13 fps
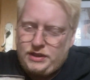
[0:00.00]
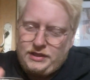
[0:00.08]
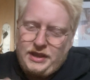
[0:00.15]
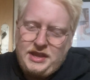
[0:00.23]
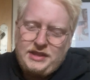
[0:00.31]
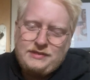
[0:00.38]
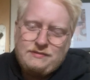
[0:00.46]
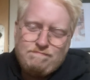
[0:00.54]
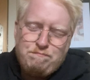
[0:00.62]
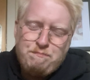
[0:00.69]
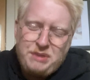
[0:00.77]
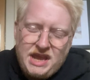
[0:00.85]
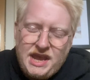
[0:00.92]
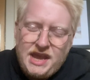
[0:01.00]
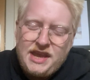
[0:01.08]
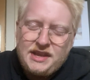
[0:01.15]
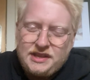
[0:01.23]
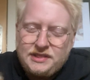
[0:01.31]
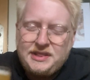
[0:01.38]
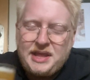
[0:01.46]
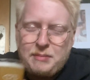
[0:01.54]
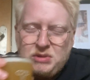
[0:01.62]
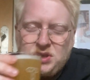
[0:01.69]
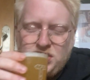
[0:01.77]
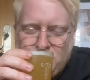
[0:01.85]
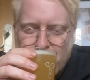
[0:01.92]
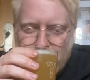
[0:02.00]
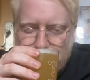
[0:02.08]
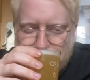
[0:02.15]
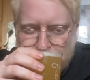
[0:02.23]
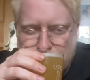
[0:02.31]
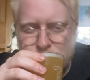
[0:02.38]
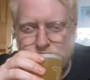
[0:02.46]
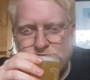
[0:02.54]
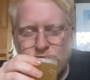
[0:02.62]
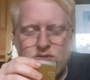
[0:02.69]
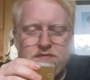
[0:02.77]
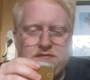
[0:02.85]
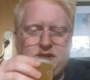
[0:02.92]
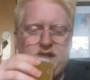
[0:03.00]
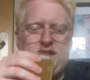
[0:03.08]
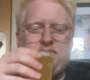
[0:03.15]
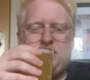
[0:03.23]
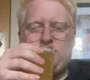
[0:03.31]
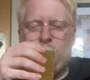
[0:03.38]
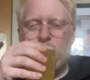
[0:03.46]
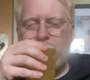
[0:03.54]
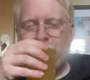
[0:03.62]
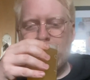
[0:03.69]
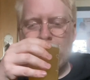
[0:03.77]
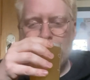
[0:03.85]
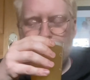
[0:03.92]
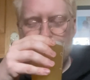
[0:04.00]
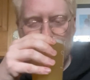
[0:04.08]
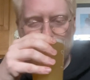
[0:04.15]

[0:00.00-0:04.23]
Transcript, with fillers: Like big lemon curd sort of flavour coming through.